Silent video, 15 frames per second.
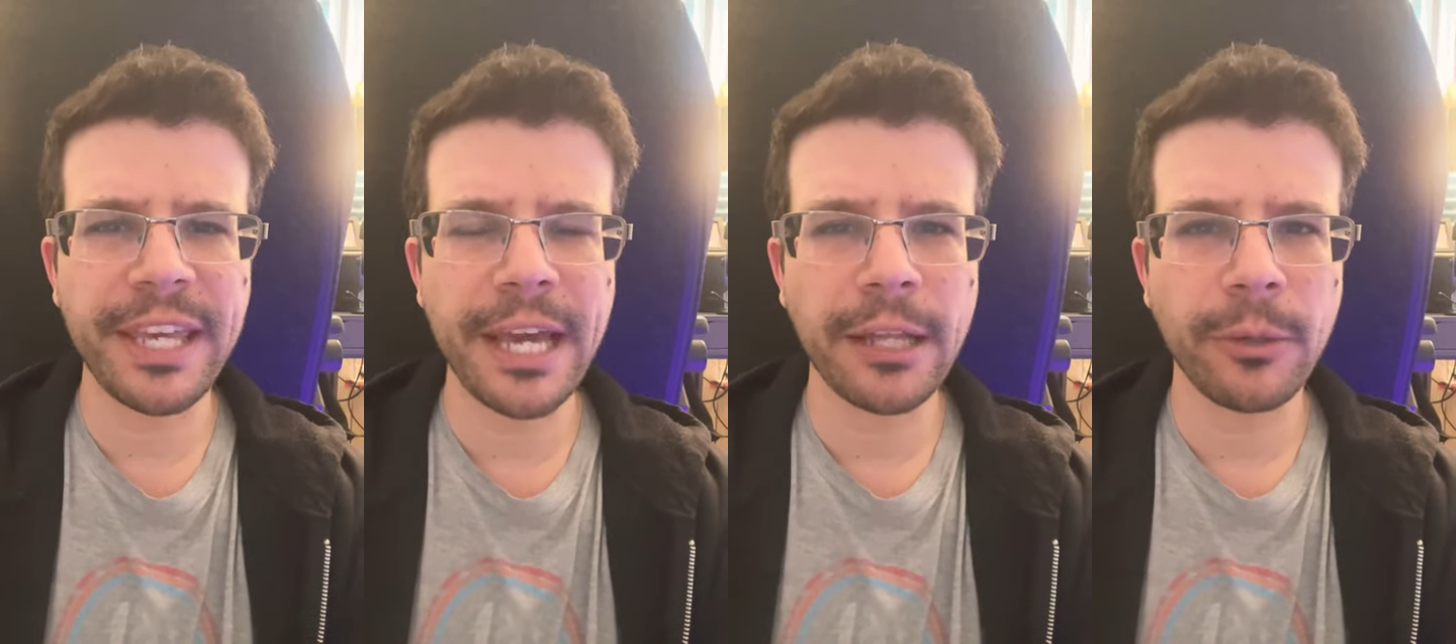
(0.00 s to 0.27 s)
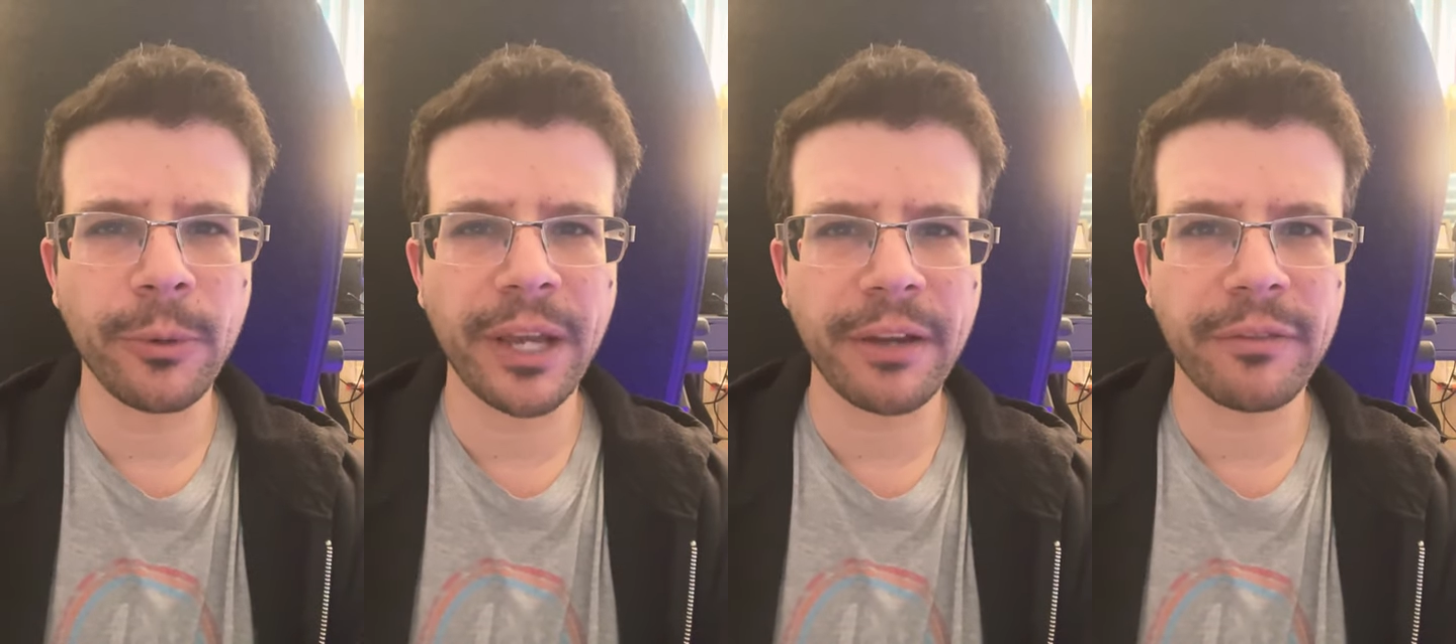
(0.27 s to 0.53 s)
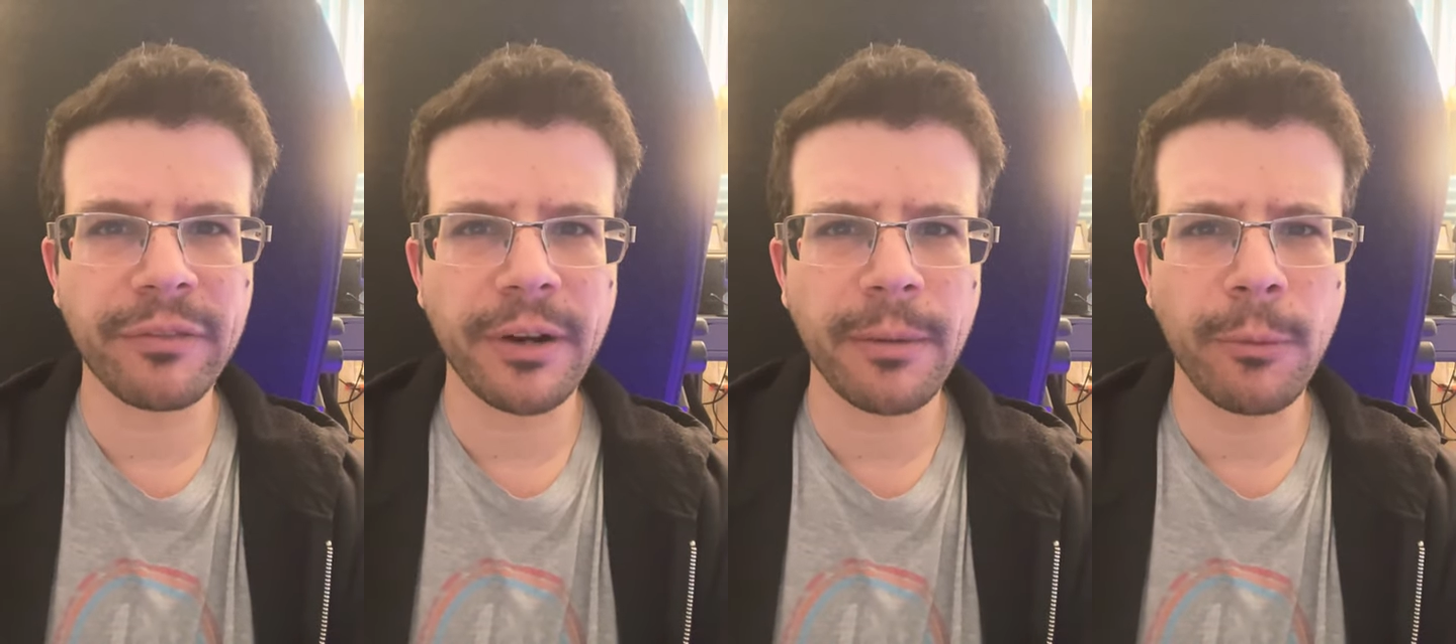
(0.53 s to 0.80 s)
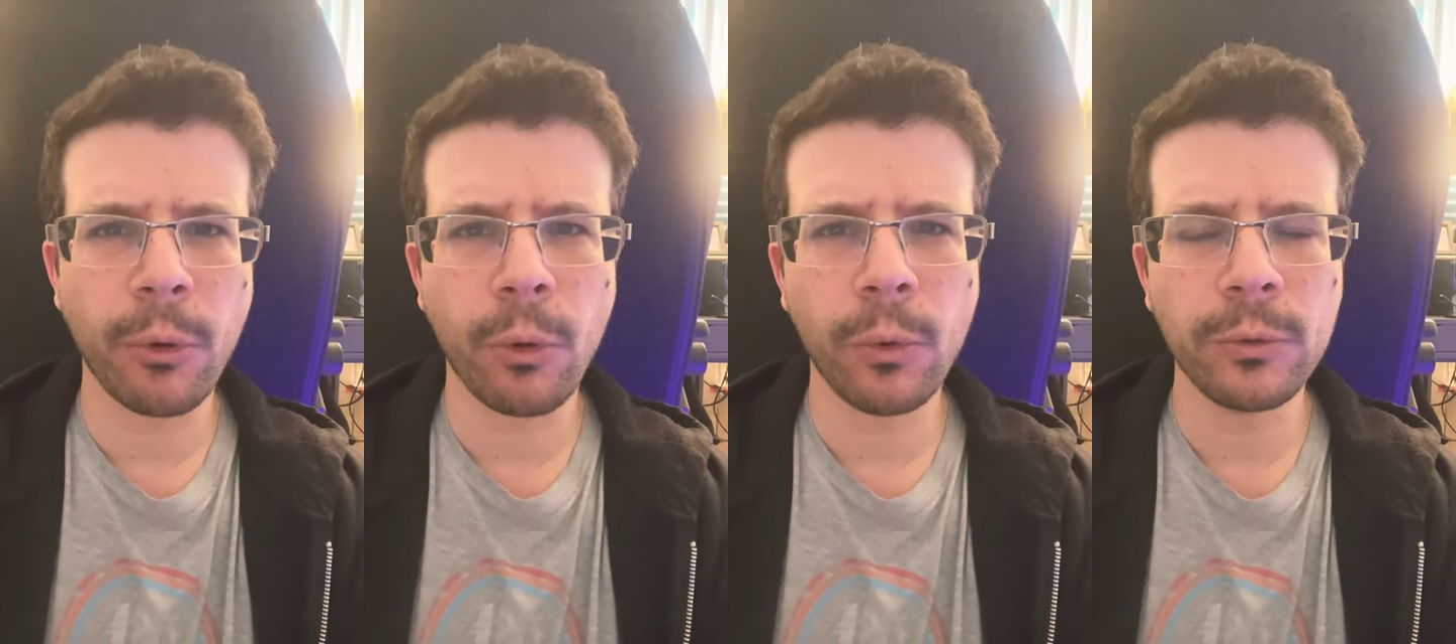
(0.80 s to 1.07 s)
yellowing
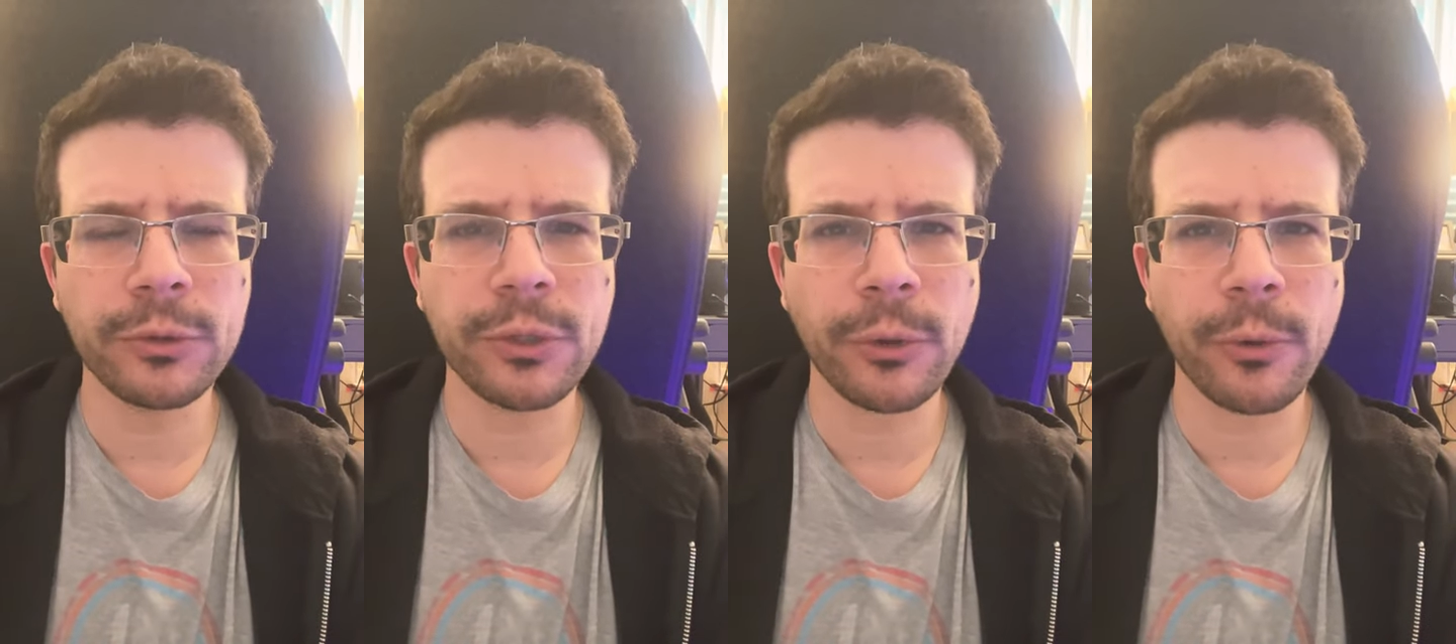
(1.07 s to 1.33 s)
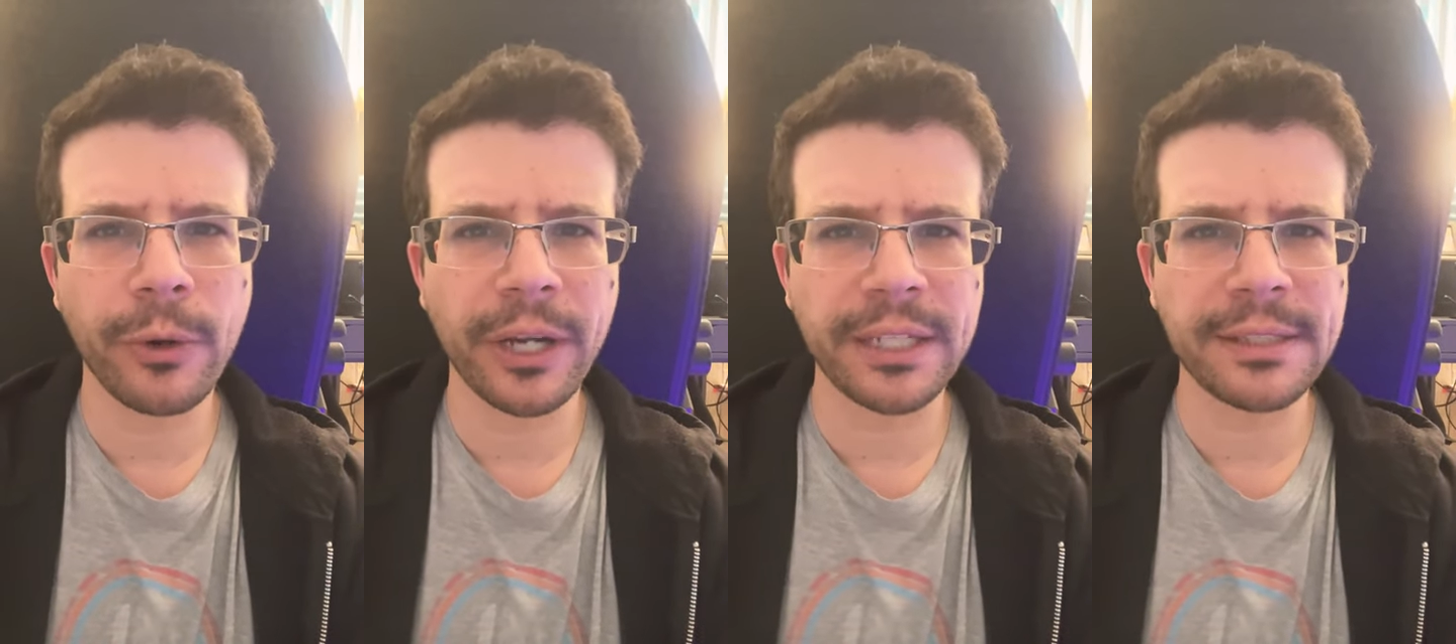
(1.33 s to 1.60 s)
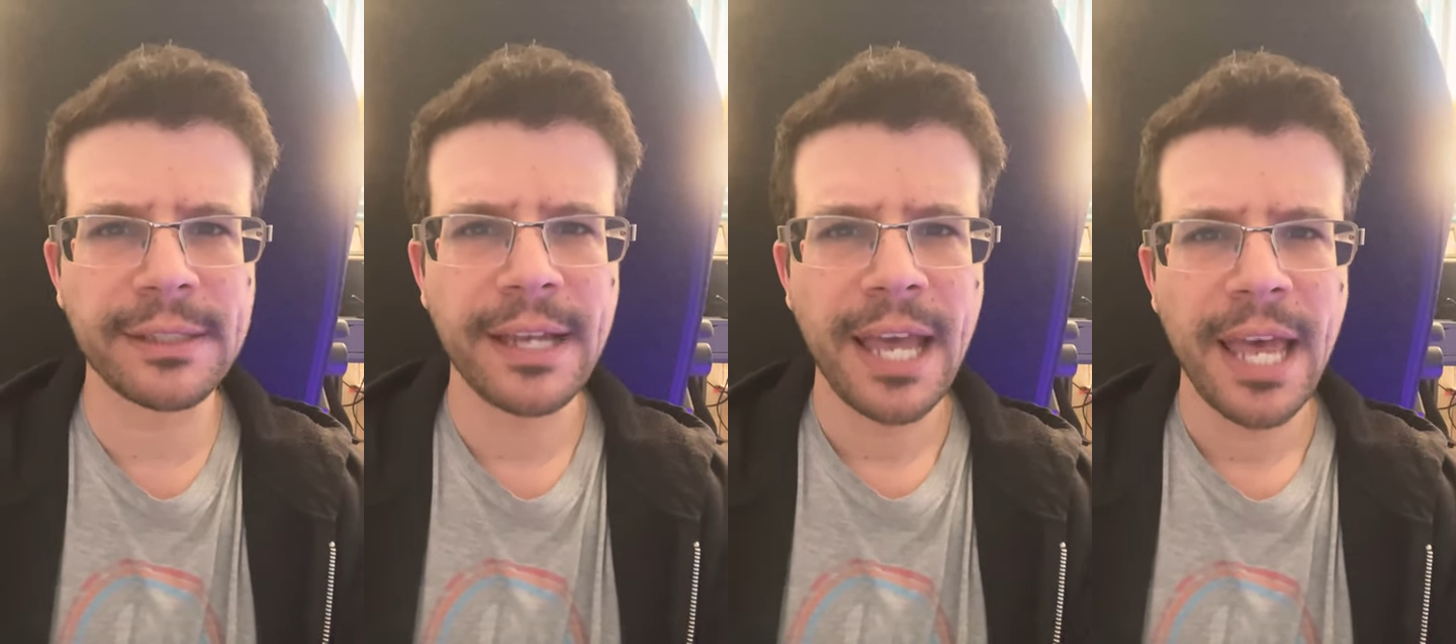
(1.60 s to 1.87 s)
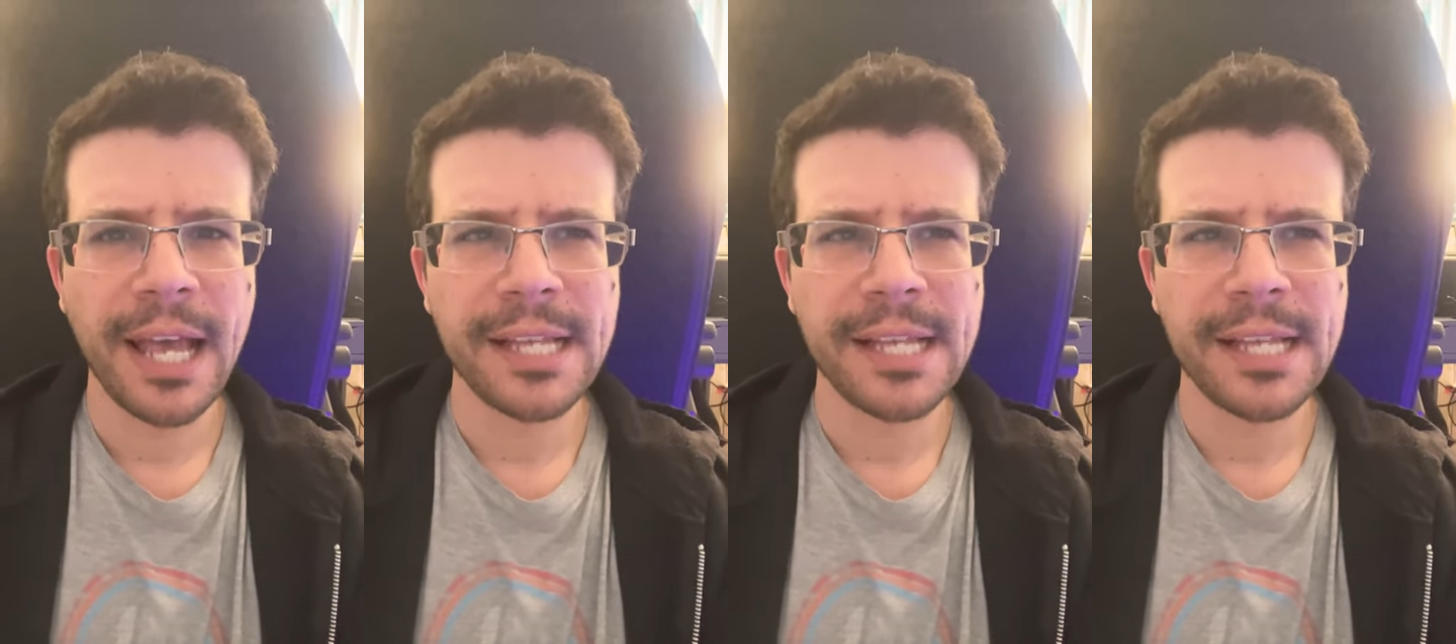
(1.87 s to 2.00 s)
from old toys.